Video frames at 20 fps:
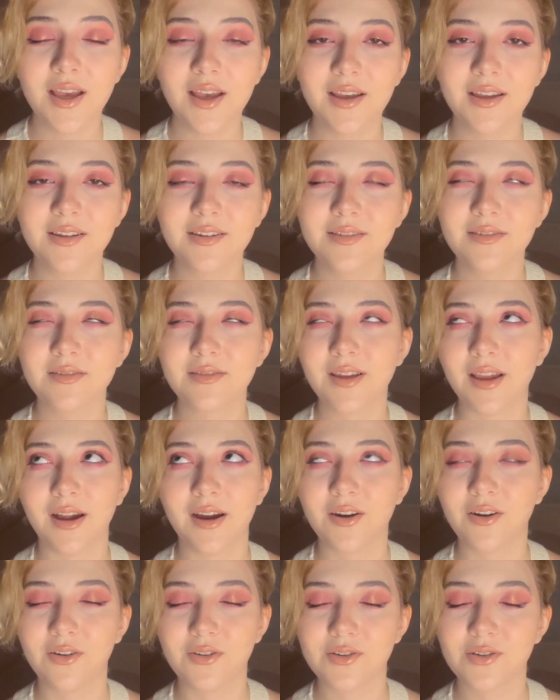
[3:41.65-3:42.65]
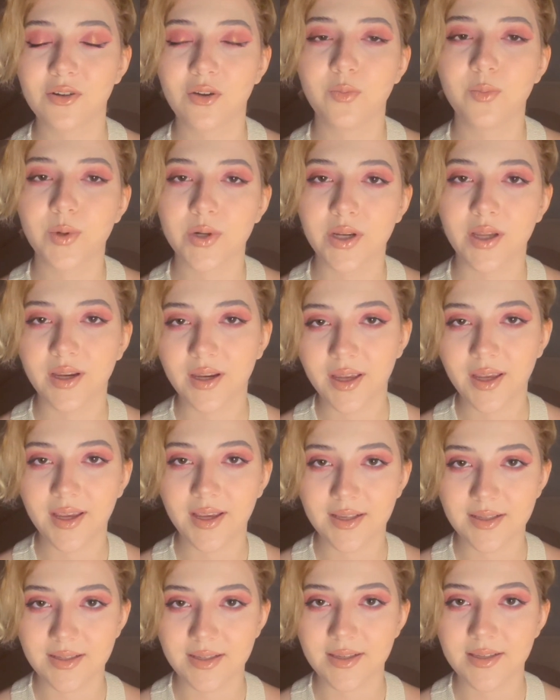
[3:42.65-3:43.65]
and they are also pretty
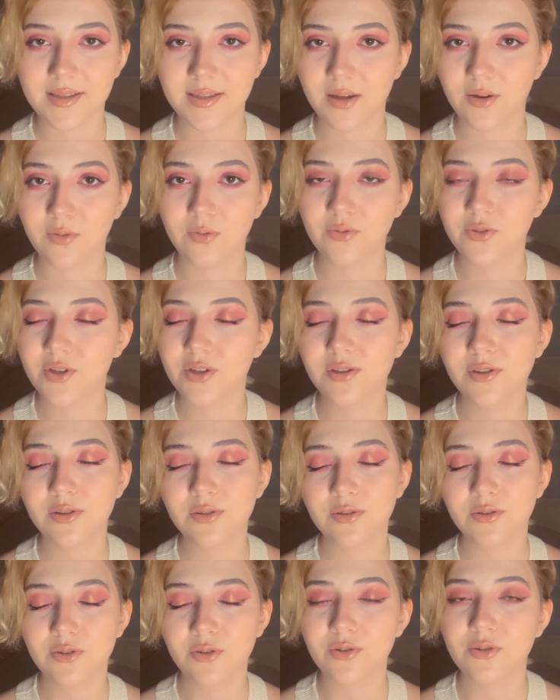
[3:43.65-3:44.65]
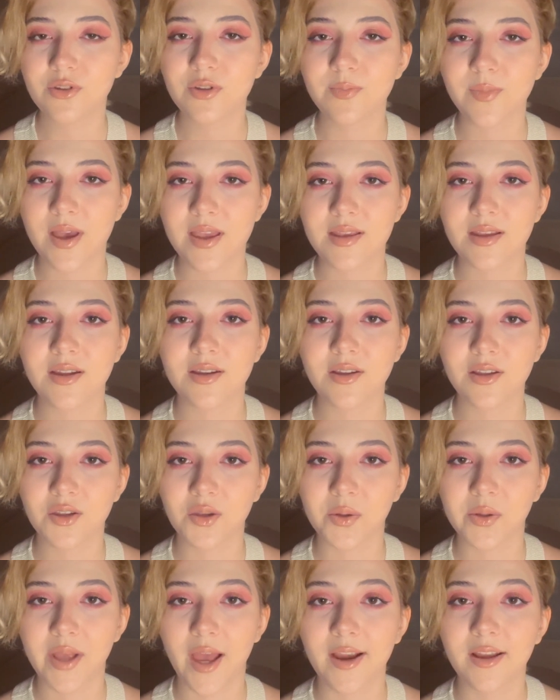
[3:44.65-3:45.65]
easy, so just choose the method
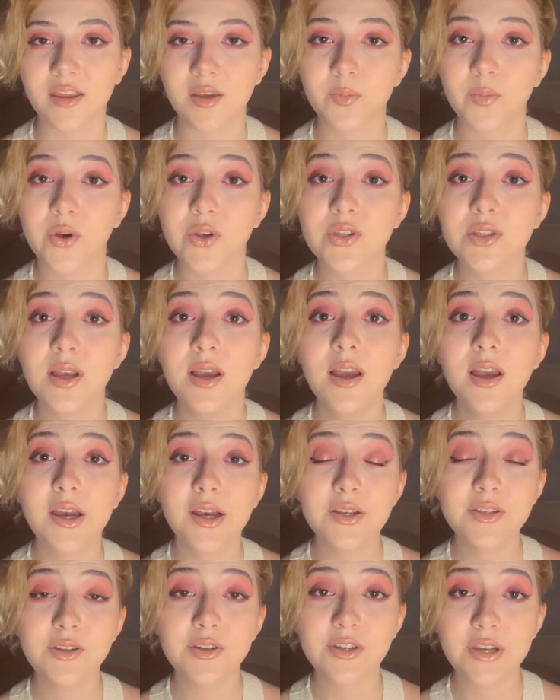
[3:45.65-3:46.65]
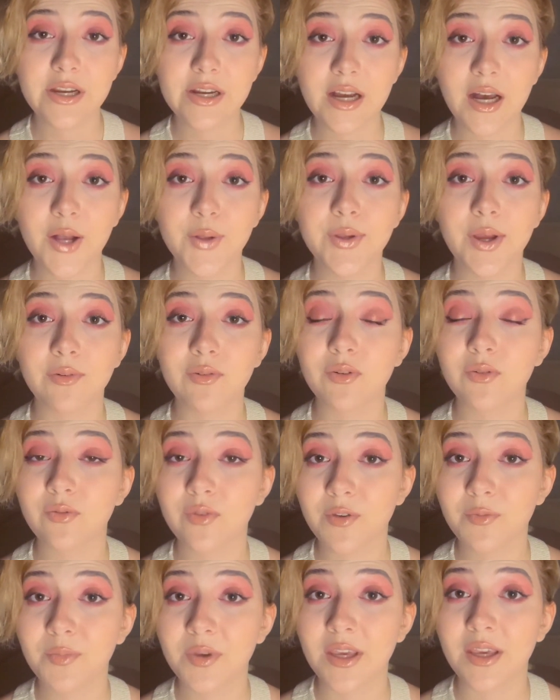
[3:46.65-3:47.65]
you like the most. Also check out our
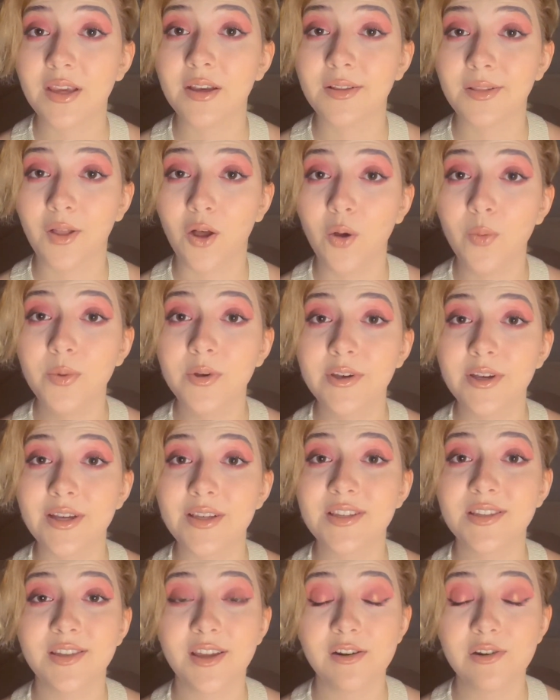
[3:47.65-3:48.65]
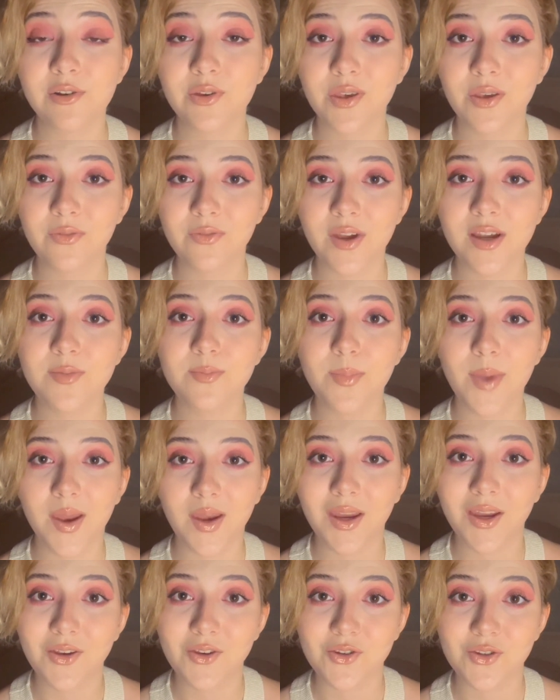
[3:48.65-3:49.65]
V P Globe because there you can find
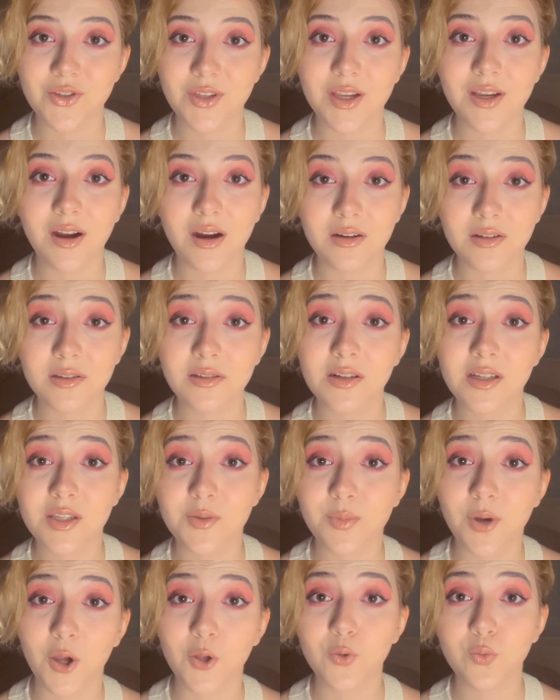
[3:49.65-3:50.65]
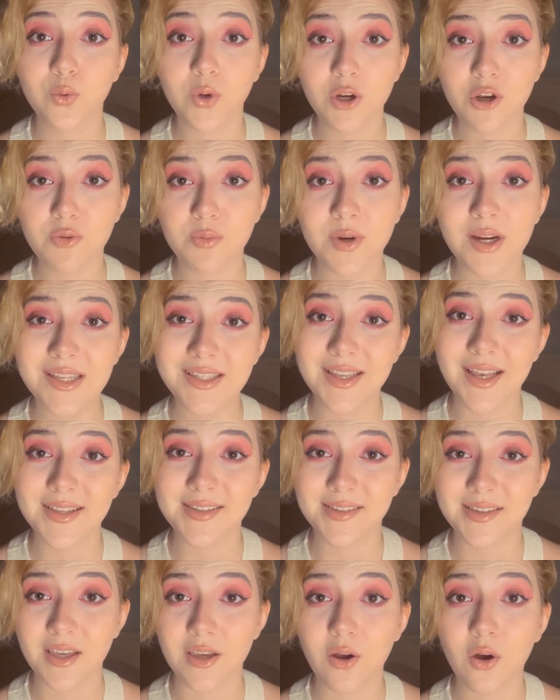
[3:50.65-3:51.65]
many interesting articles about WordPress,
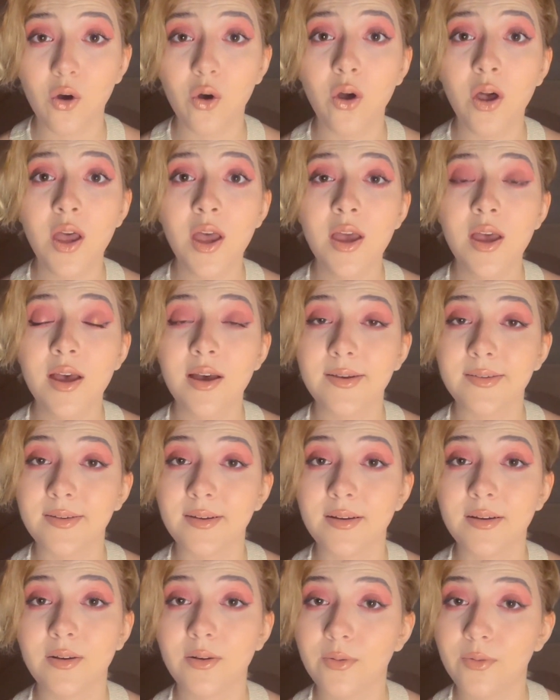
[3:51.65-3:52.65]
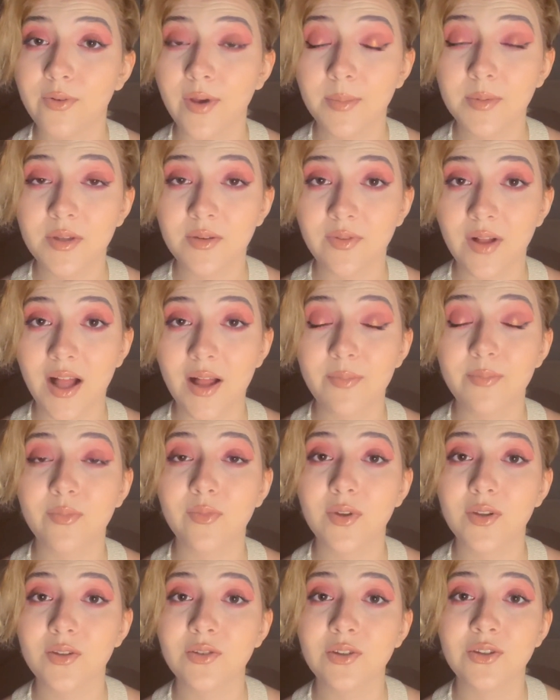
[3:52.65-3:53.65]
S E O, uh, web
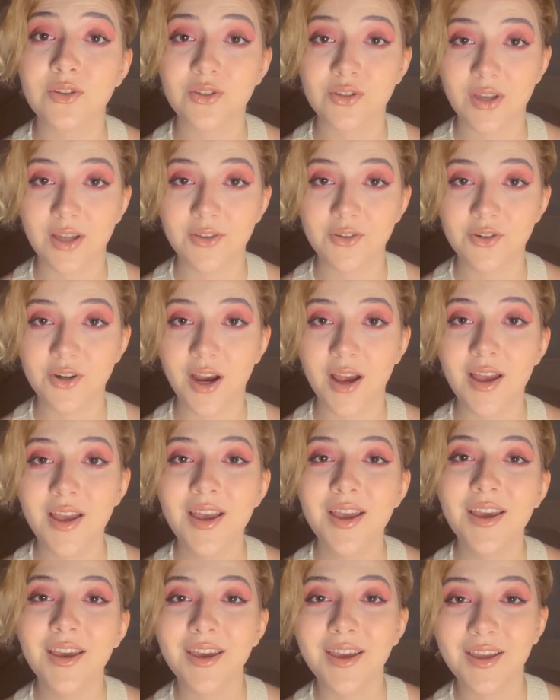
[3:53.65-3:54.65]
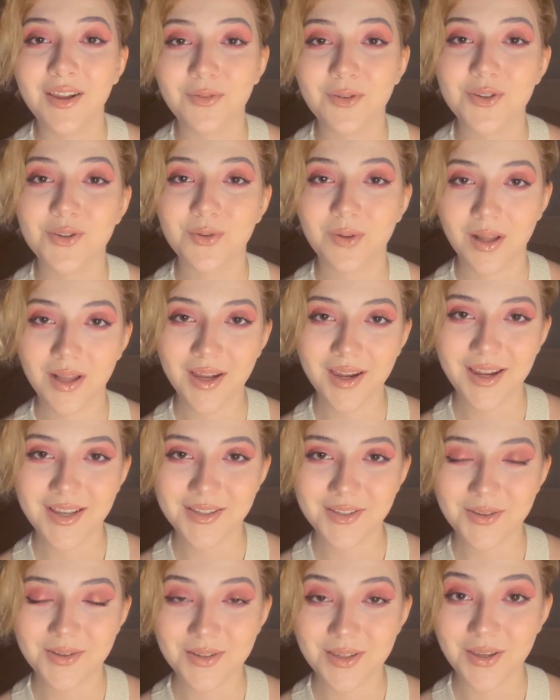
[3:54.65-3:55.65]
development, et cetera. It was really
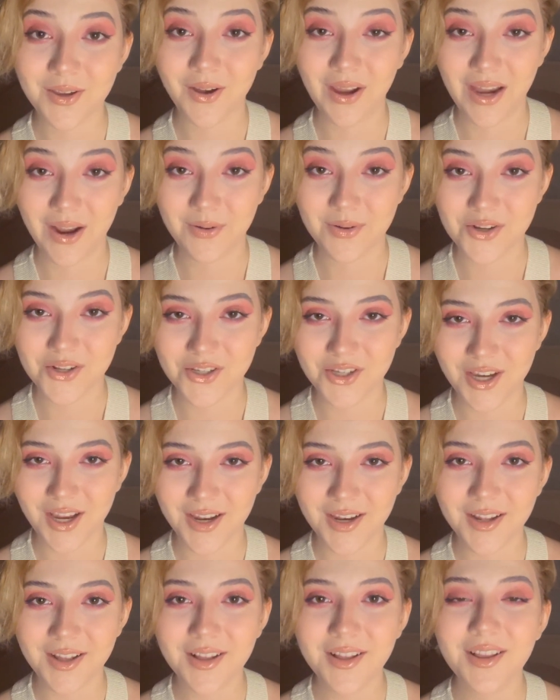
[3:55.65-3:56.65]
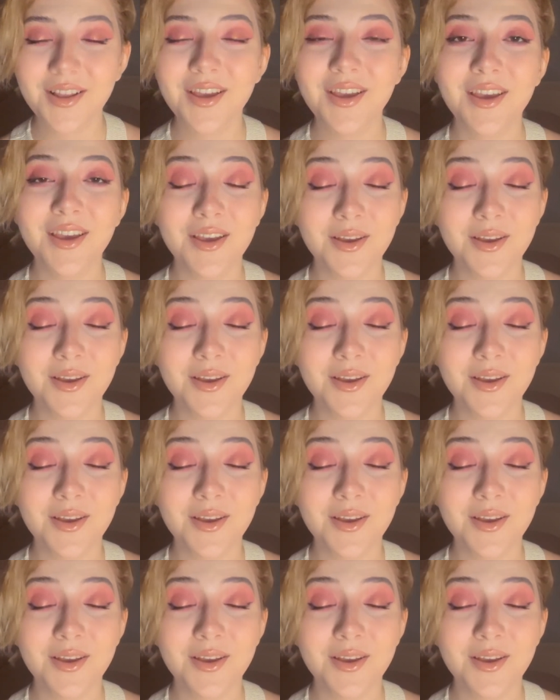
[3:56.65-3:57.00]
nice to see you on our channel.